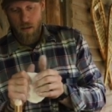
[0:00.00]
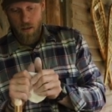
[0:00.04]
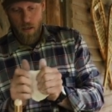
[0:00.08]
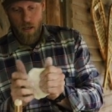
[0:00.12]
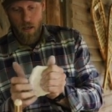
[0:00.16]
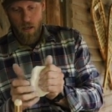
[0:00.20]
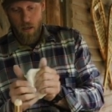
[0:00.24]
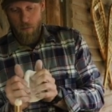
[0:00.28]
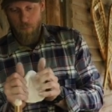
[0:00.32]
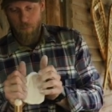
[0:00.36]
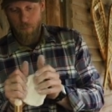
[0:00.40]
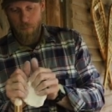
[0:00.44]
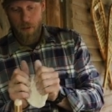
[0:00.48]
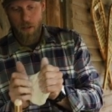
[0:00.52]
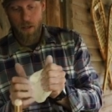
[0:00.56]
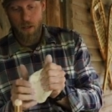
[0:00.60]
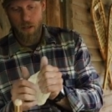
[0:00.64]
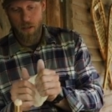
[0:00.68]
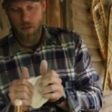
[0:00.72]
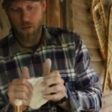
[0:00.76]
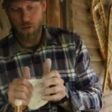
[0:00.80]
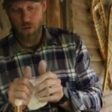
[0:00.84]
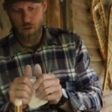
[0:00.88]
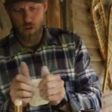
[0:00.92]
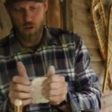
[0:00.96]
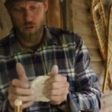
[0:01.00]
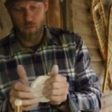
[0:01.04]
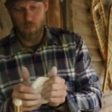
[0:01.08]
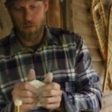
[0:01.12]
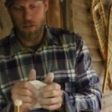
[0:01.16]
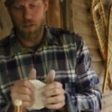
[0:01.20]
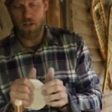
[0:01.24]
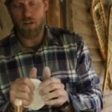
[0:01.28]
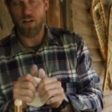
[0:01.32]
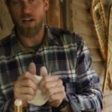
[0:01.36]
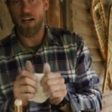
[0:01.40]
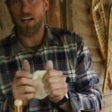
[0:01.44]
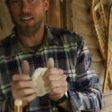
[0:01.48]
um, you should
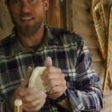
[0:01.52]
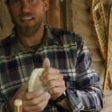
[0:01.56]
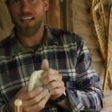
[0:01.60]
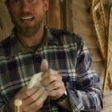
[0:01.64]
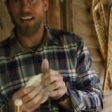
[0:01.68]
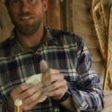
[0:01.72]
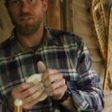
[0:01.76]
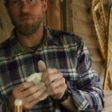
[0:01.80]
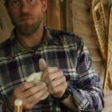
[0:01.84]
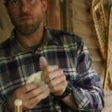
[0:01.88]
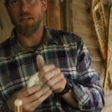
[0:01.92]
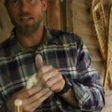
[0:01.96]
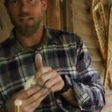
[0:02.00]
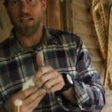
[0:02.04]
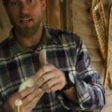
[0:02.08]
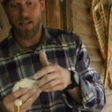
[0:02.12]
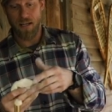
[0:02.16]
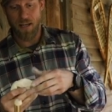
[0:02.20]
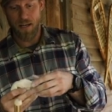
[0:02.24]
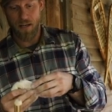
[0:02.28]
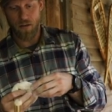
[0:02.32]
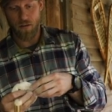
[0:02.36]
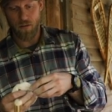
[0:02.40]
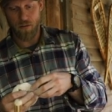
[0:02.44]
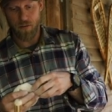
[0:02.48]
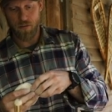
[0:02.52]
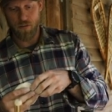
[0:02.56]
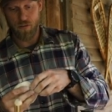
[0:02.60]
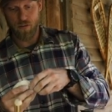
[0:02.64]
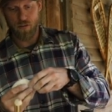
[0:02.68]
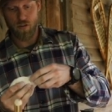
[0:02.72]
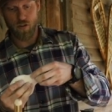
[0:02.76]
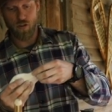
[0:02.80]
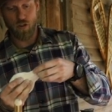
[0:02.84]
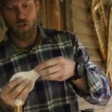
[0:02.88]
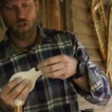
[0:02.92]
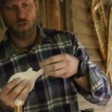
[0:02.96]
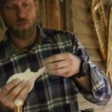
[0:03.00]
be good. I think everybody can handle this.
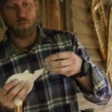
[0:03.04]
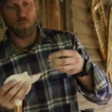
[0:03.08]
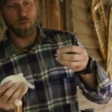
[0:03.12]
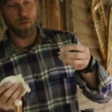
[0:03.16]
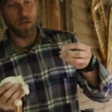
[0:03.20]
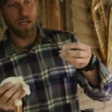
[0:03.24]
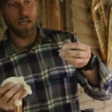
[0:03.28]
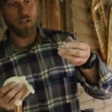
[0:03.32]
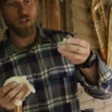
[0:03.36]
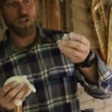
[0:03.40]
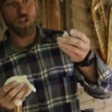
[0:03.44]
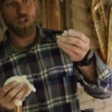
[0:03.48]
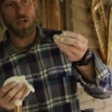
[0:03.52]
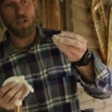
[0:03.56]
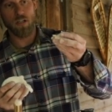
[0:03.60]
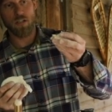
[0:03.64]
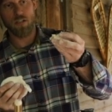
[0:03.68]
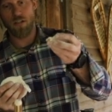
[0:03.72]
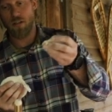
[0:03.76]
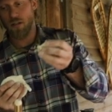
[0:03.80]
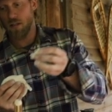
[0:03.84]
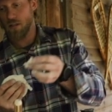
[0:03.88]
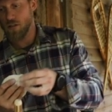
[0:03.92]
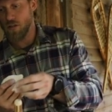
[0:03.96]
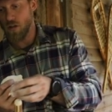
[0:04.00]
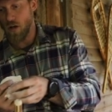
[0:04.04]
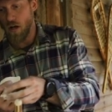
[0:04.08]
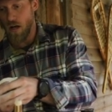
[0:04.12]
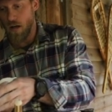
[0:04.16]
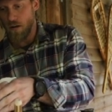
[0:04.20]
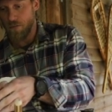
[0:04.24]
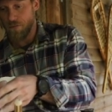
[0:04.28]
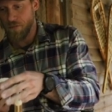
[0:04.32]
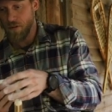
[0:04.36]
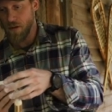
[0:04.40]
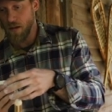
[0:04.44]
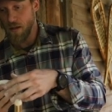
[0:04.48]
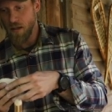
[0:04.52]
Just break chunks of this
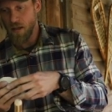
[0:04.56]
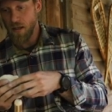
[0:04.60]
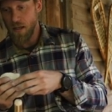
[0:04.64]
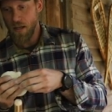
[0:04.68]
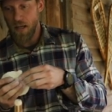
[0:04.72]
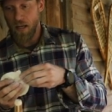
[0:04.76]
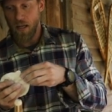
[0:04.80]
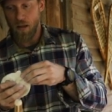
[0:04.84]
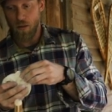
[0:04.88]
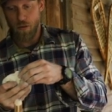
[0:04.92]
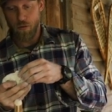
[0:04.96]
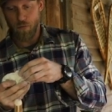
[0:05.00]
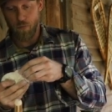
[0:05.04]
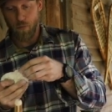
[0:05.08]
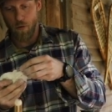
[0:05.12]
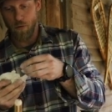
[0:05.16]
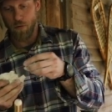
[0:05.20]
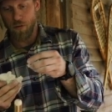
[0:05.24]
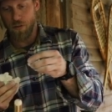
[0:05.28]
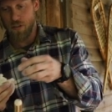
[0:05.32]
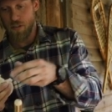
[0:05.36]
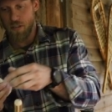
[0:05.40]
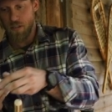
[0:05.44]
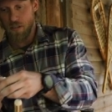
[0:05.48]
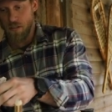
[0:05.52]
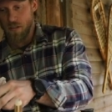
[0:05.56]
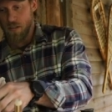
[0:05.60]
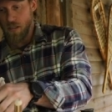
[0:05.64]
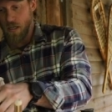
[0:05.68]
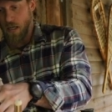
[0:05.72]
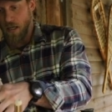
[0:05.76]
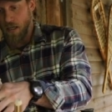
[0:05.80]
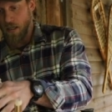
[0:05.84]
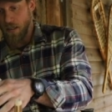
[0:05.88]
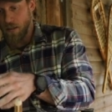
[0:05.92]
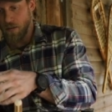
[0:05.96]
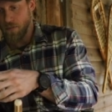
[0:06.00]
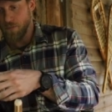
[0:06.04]
off and throw this
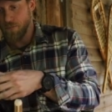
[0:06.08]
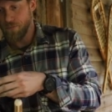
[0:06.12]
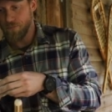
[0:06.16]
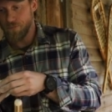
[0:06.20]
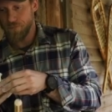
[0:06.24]
inside.